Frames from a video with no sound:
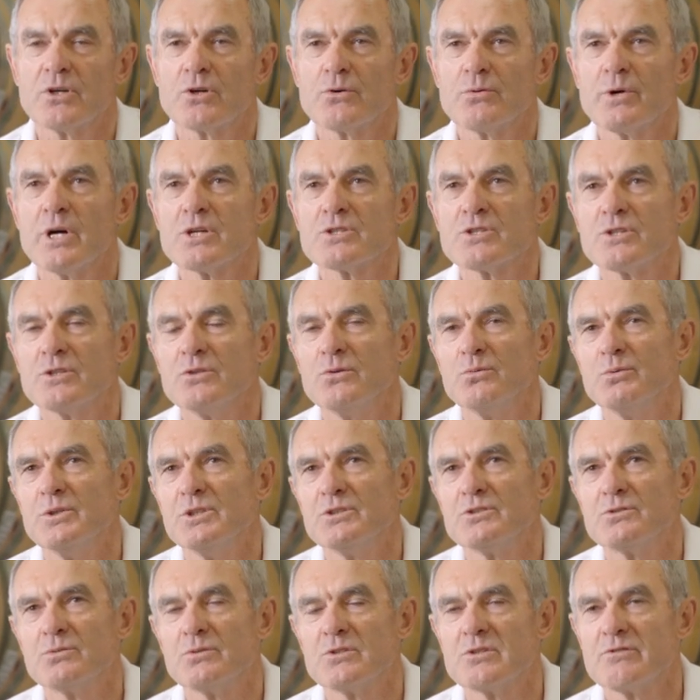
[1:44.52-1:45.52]
crusher,
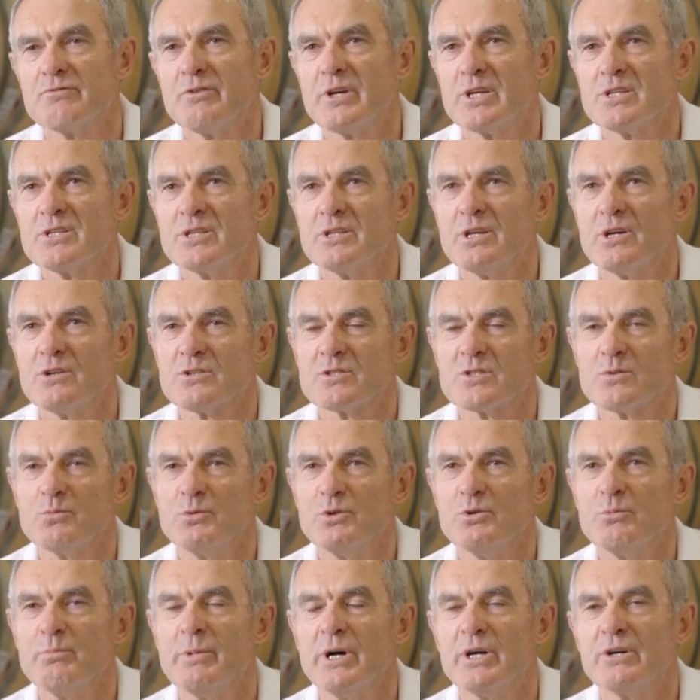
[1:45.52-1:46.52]
which was affectionately known as the
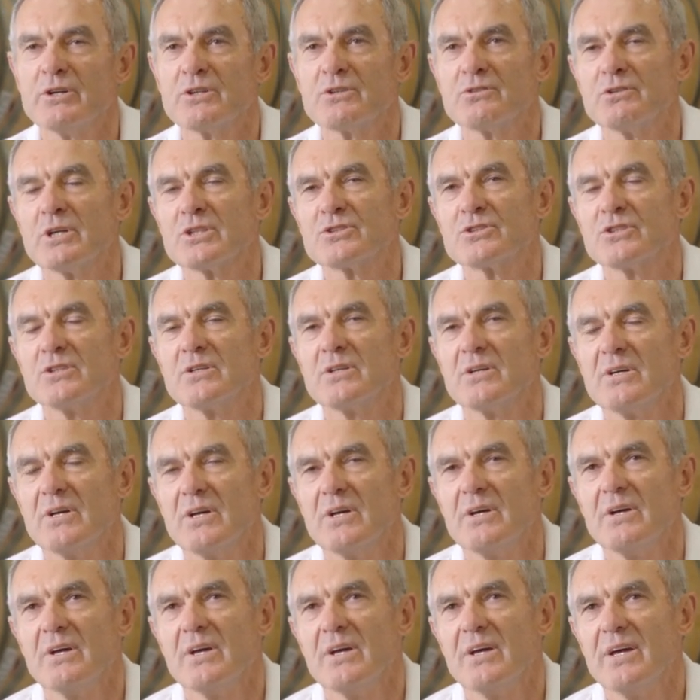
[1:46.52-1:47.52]
wheelbarrow crusher,
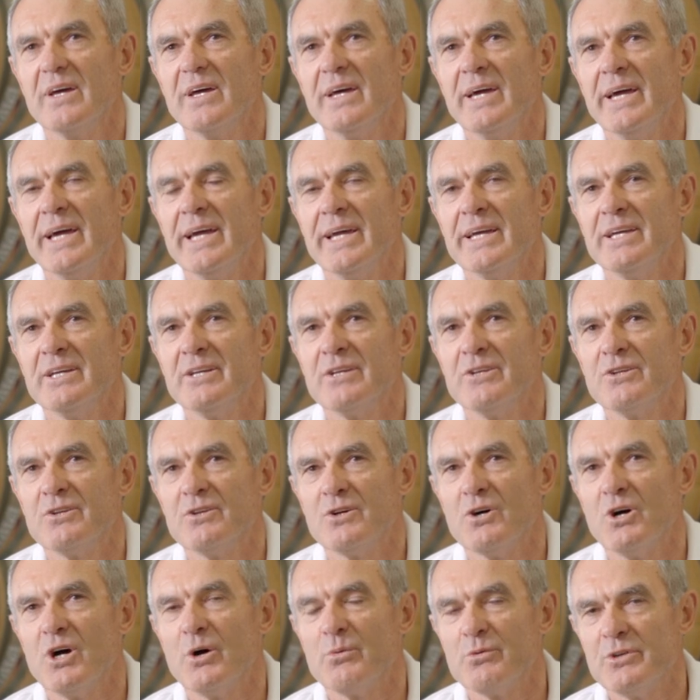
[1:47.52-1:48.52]
and
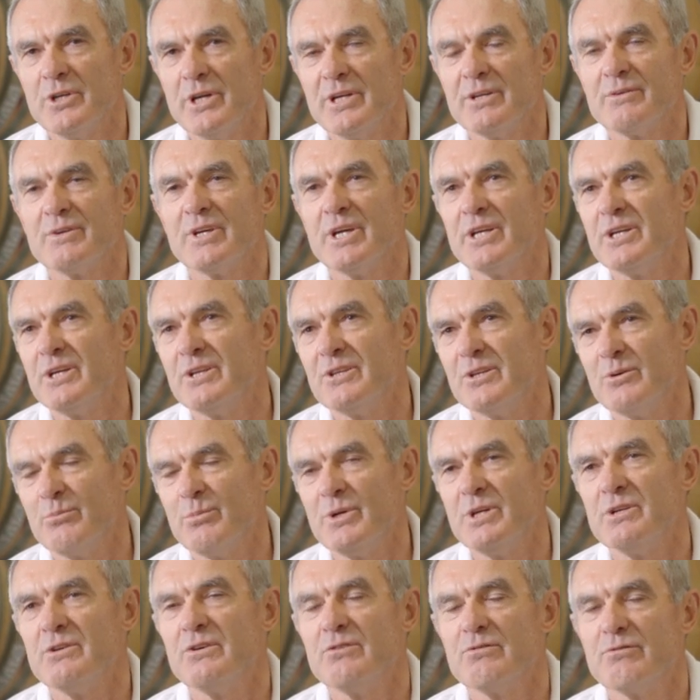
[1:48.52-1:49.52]
I would then get in the
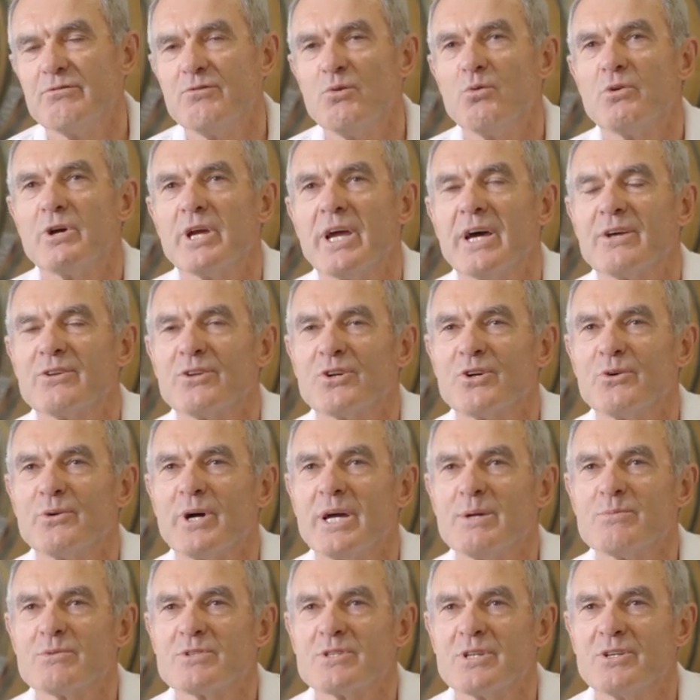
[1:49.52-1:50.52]
bin and fork out the
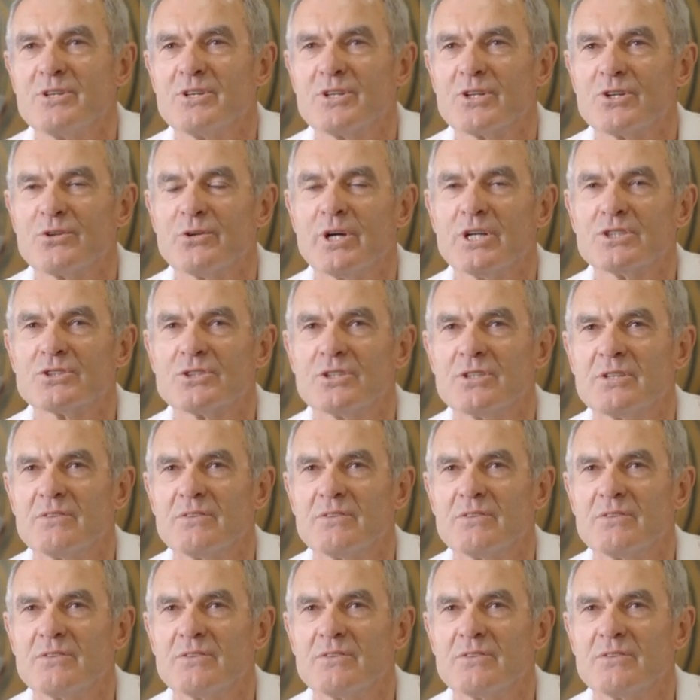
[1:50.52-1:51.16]
grapes into the crusher.